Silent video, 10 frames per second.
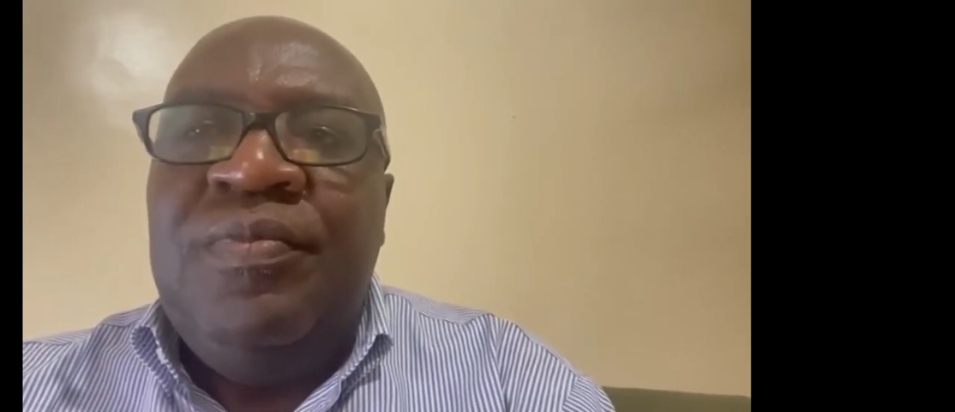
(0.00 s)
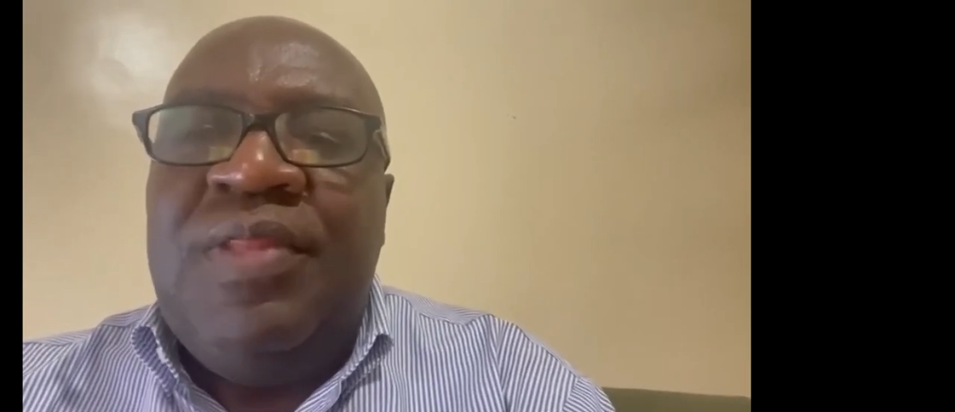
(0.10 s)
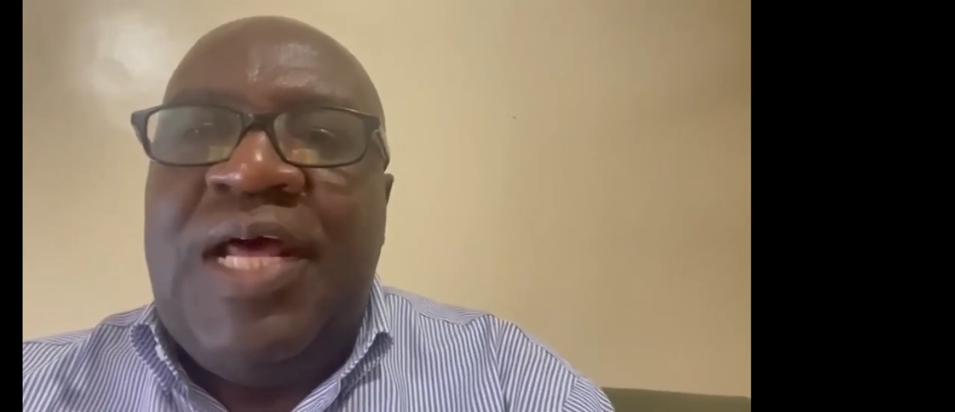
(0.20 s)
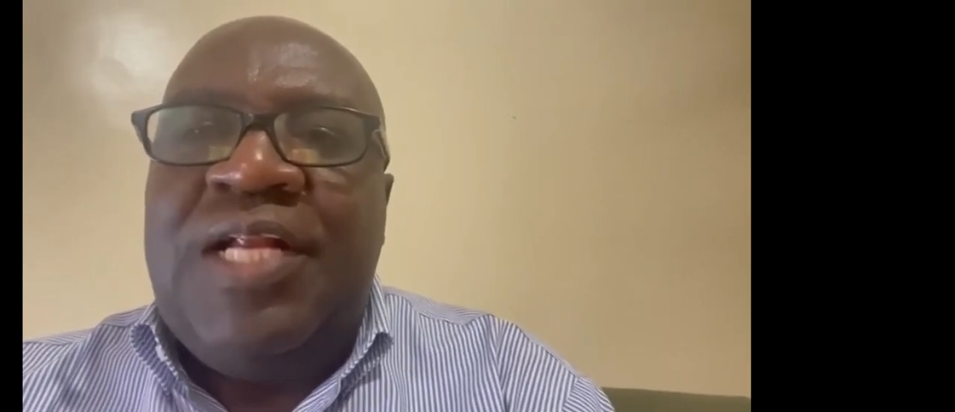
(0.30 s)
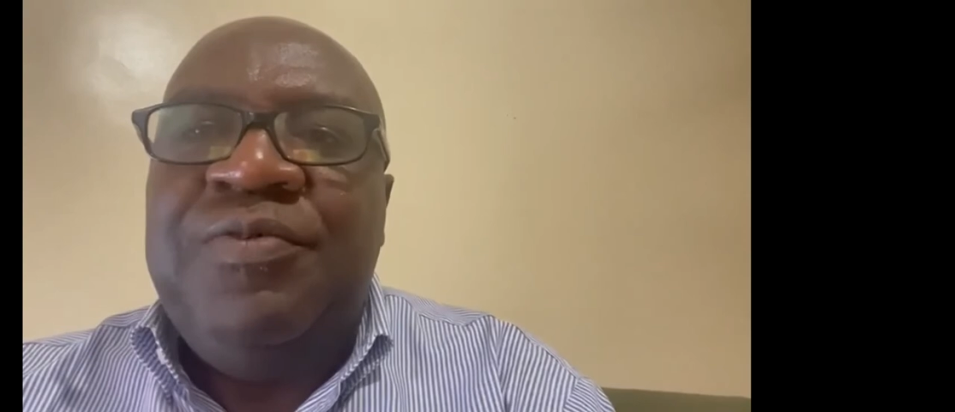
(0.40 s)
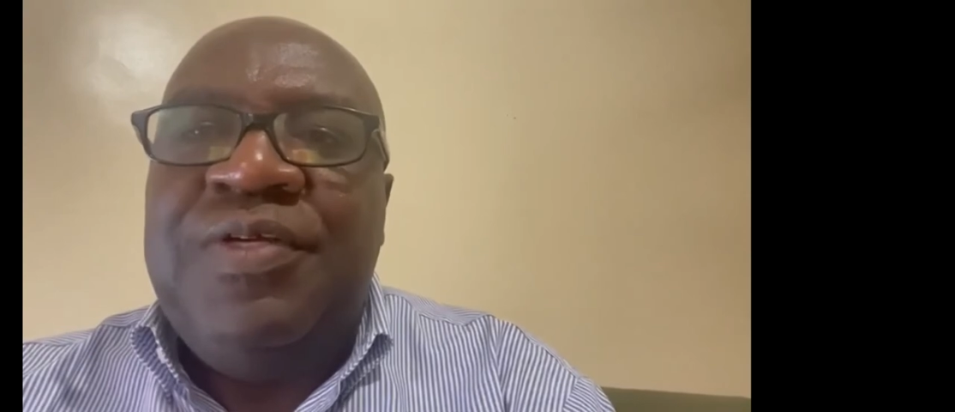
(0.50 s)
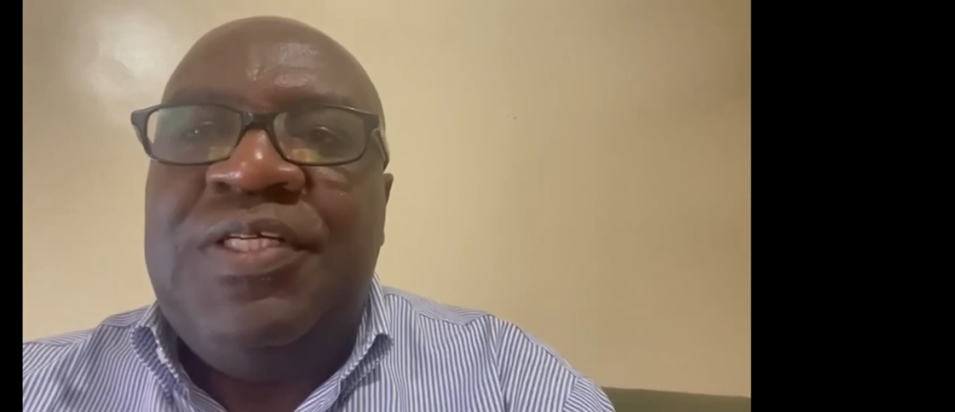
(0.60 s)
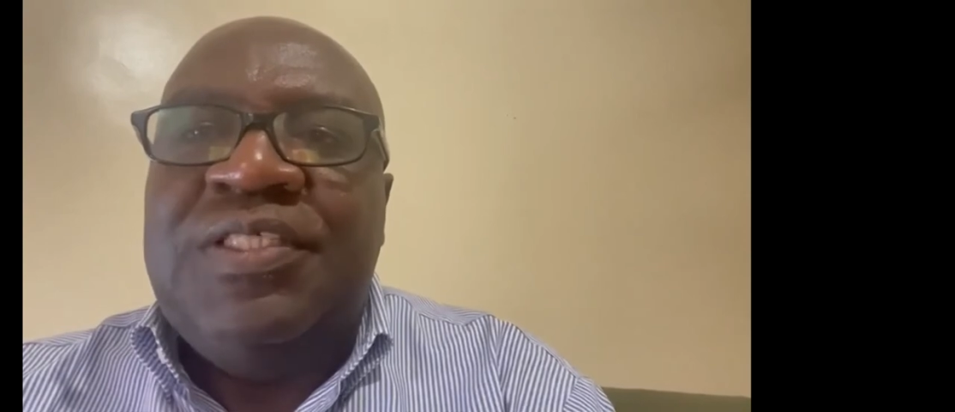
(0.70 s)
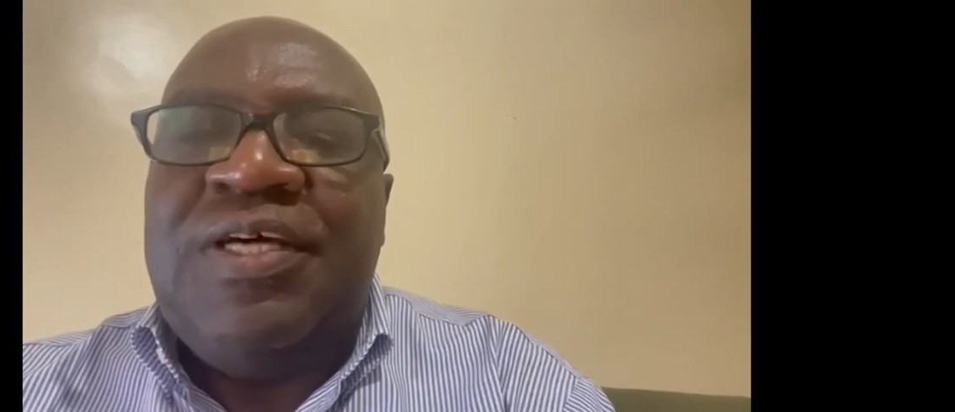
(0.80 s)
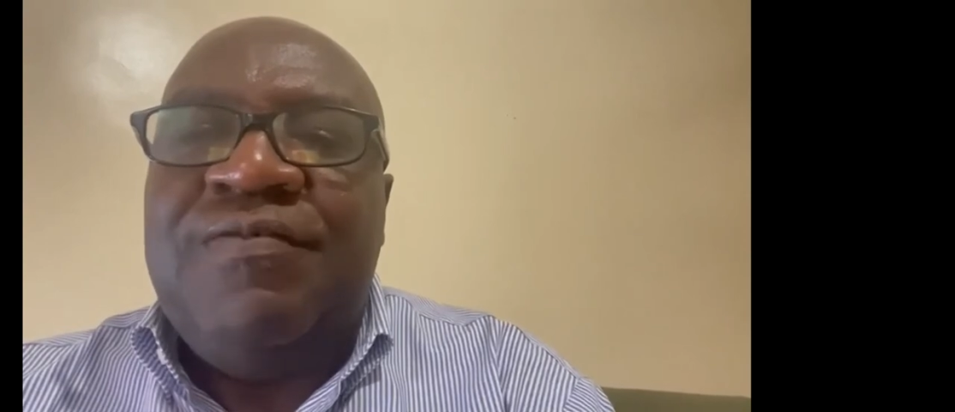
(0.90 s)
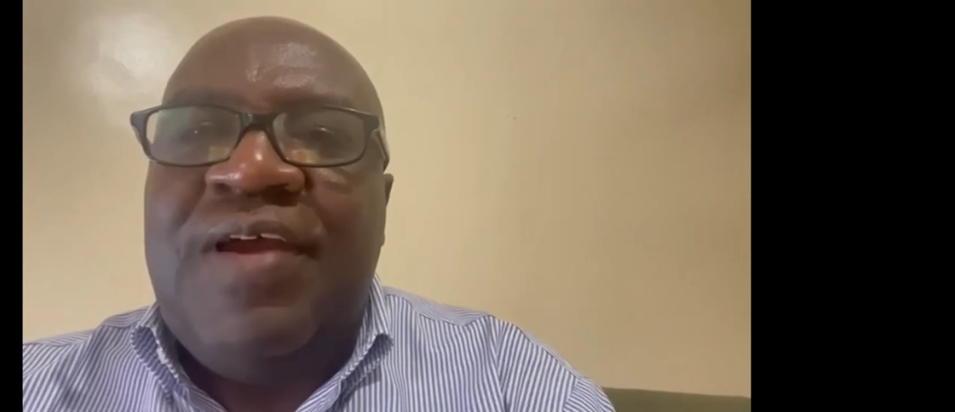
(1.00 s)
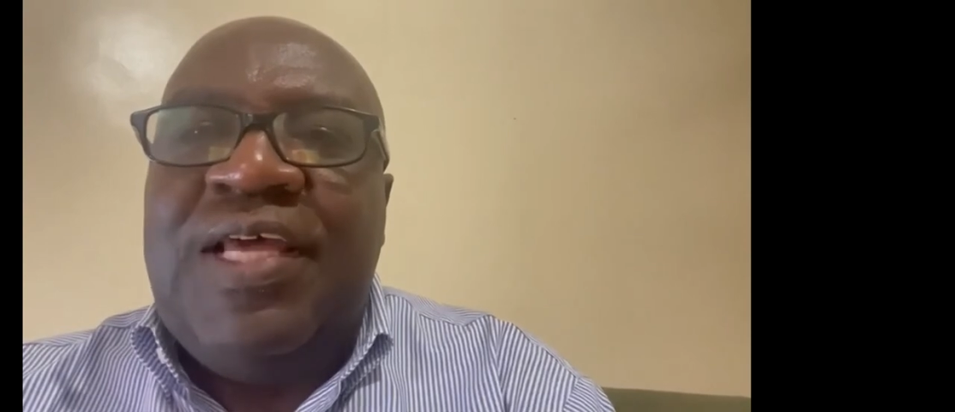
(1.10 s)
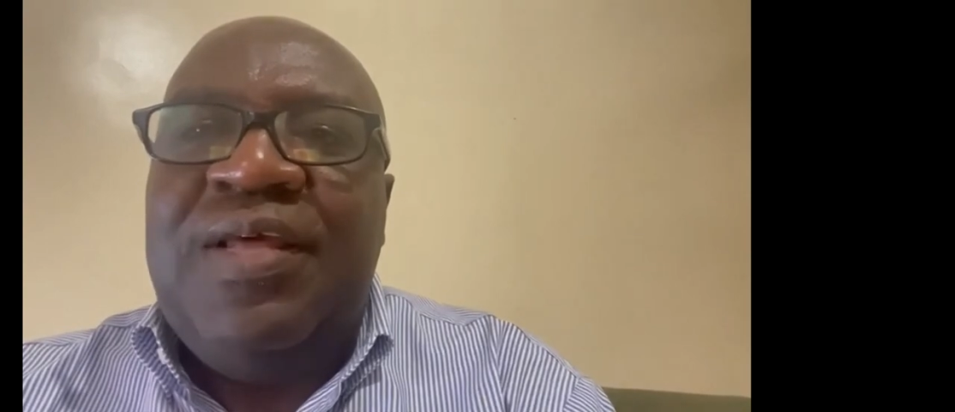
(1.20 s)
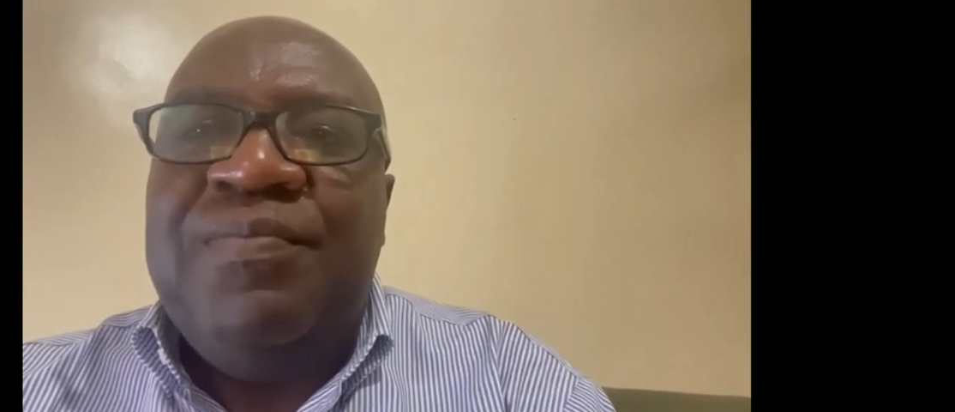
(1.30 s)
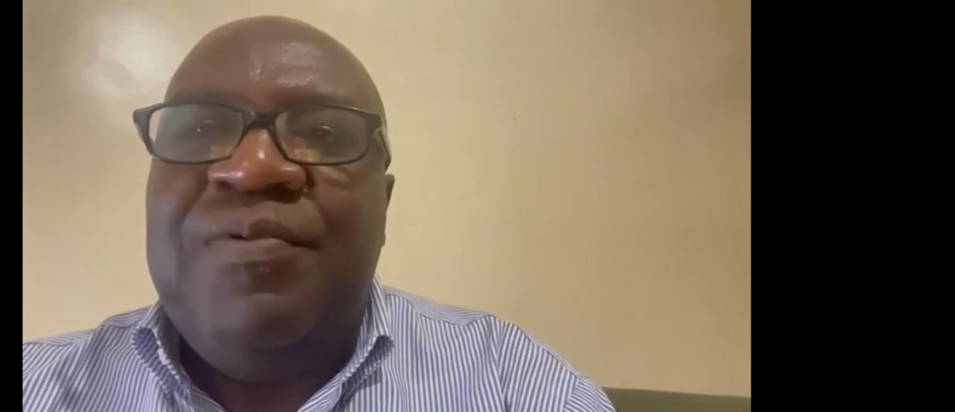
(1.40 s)
that which is
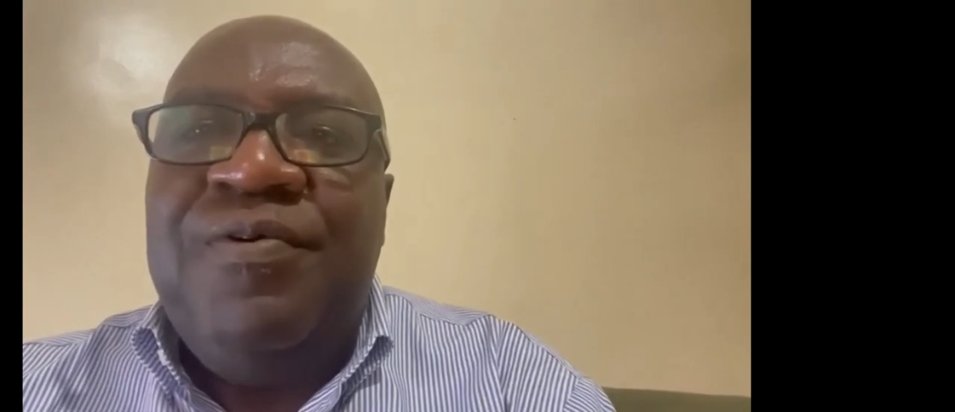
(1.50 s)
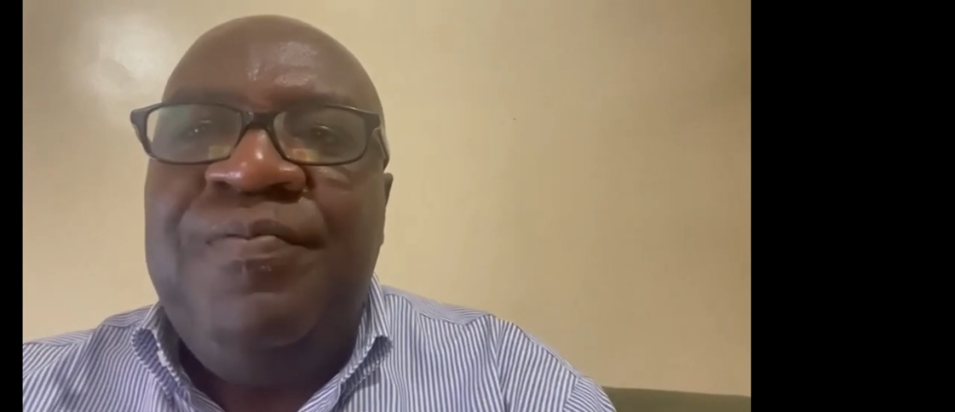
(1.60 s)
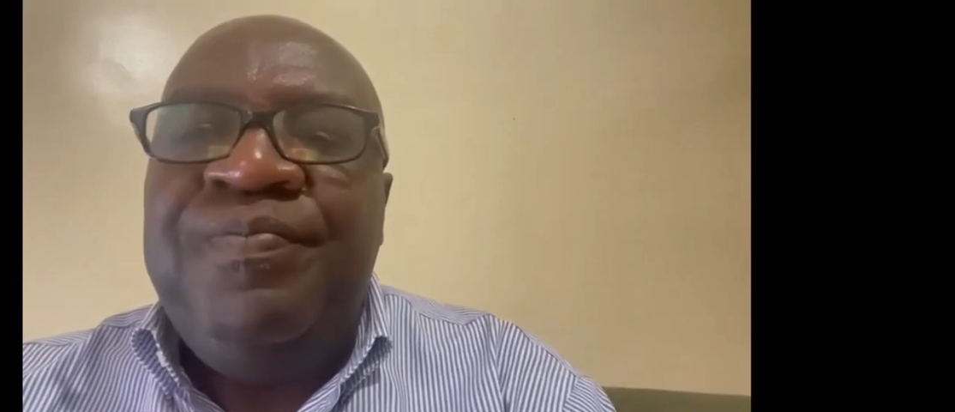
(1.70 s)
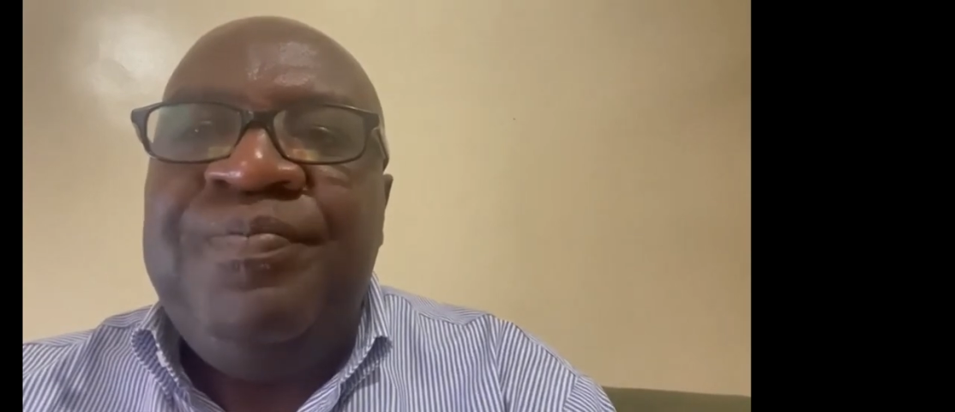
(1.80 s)
available